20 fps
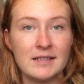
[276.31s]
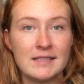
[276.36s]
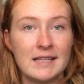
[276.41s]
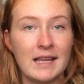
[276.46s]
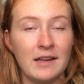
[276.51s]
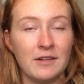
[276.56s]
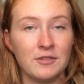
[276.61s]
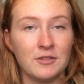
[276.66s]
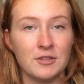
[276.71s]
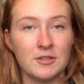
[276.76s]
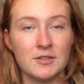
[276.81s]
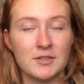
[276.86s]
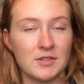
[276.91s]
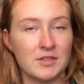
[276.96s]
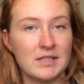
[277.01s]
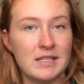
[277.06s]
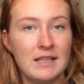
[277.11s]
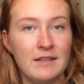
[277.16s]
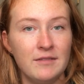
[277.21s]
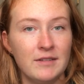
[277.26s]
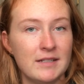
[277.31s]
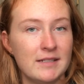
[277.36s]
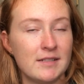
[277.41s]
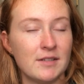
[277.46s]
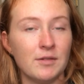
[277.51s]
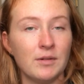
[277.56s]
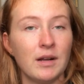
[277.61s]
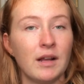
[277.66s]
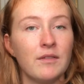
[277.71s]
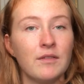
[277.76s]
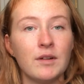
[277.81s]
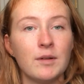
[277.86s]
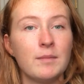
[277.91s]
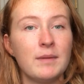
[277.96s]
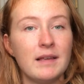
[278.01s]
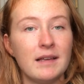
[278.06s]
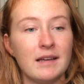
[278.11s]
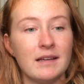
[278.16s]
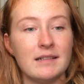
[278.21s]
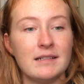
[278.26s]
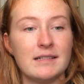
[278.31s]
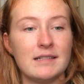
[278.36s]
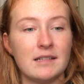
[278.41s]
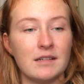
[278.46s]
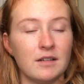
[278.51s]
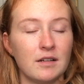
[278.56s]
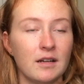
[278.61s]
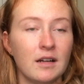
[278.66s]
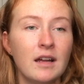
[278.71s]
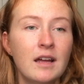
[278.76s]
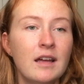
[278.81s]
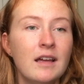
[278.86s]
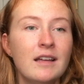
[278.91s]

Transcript: sandals or Tevas or whatever because their